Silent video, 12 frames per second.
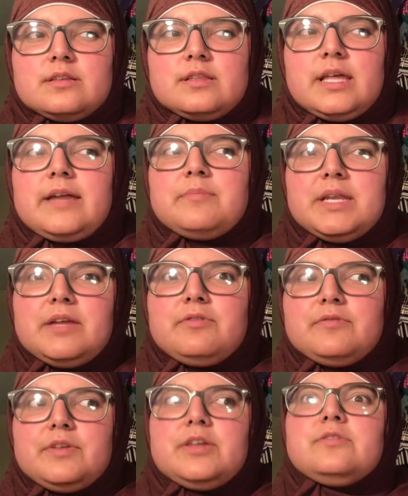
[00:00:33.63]
like mini
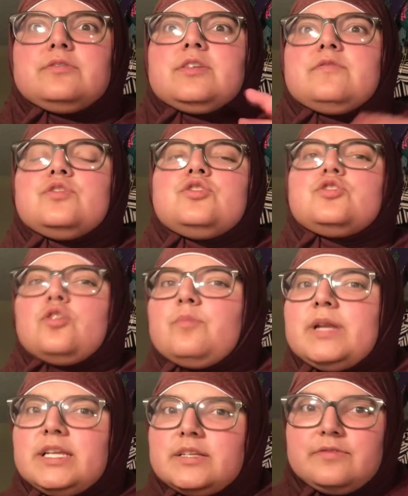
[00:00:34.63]
reviews of so
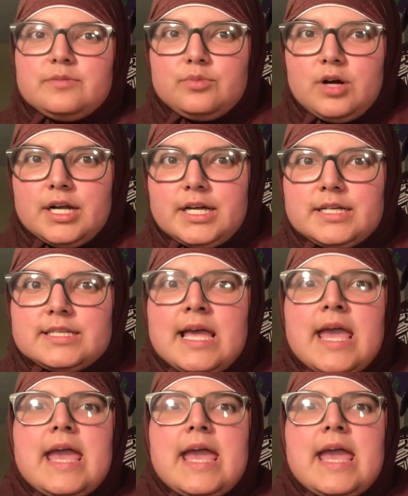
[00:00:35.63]
many different products,